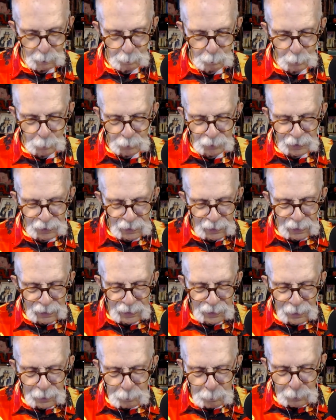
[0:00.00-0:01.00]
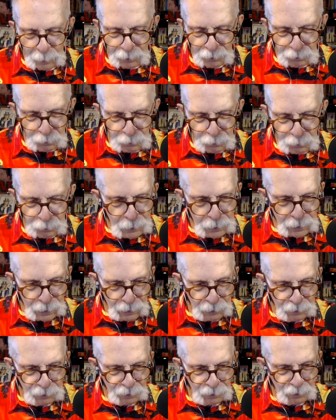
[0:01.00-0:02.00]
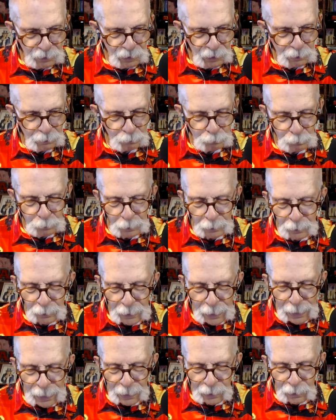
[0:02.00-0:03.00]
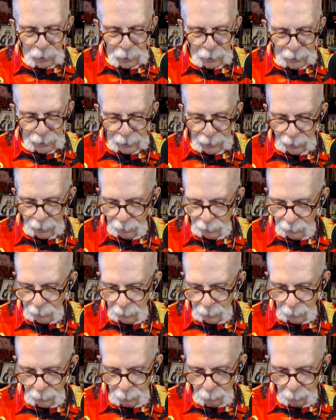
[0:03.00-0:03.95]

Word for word: Paul said, I think my suitcase is real alligator.